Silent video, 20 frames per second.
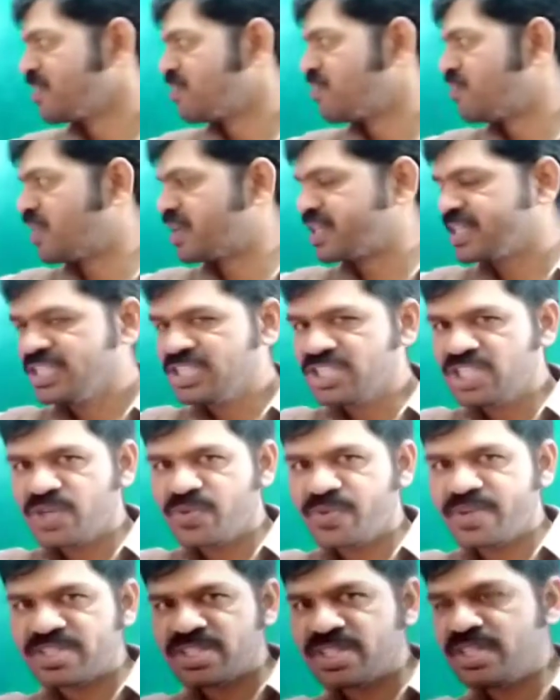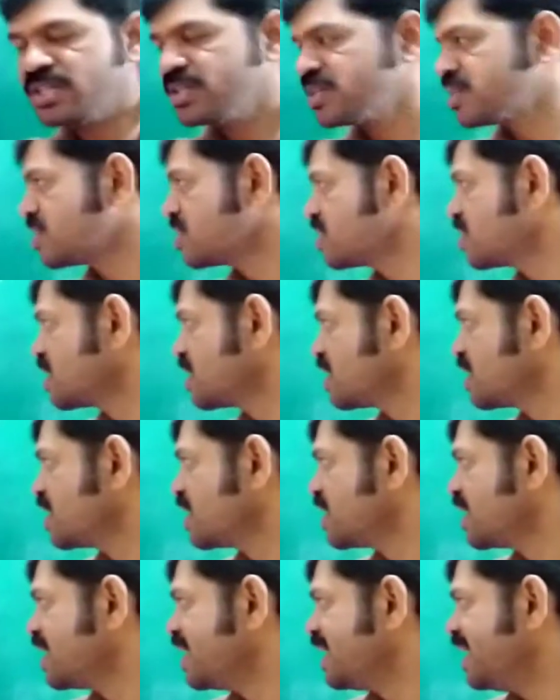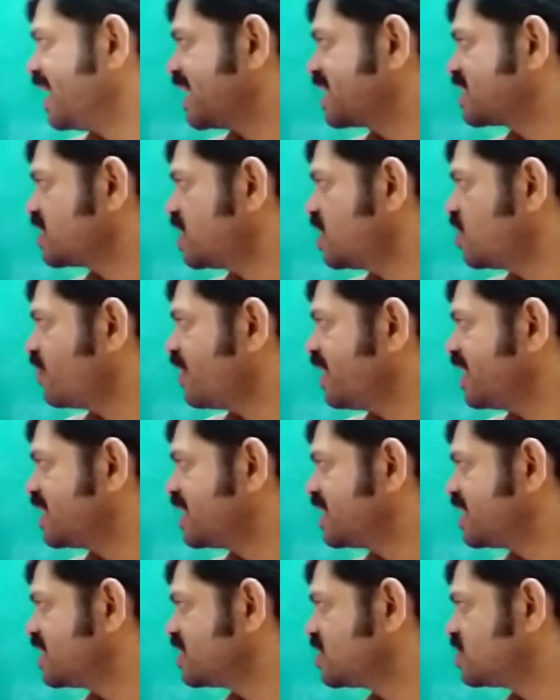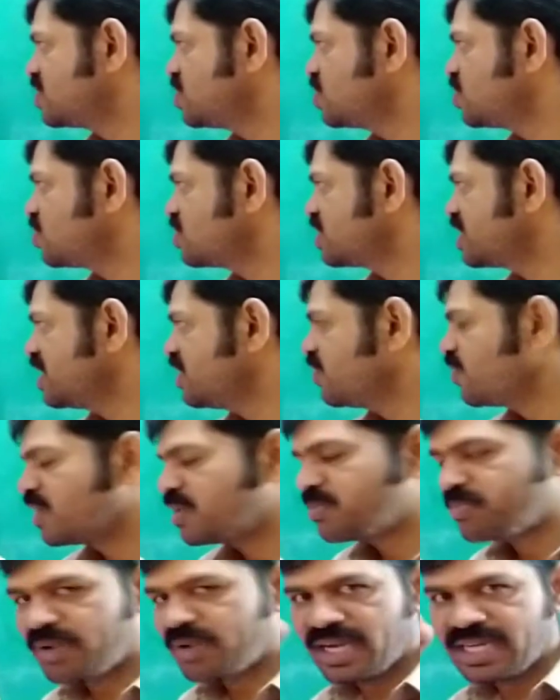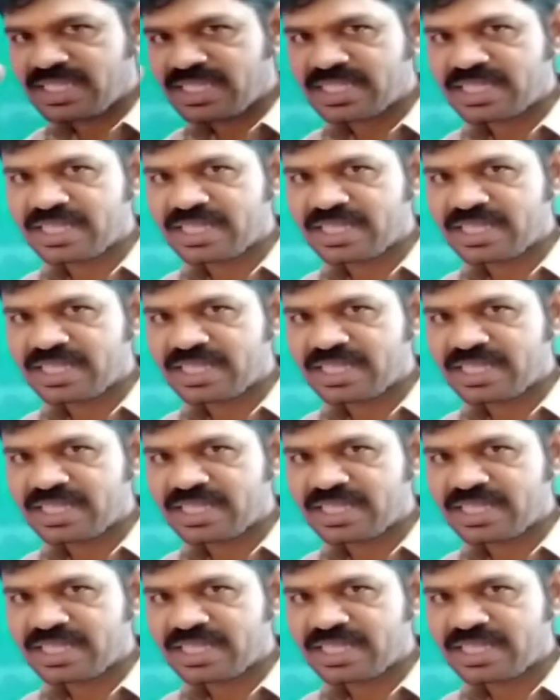For this equation, x and y, that is 0, 3, 1 point.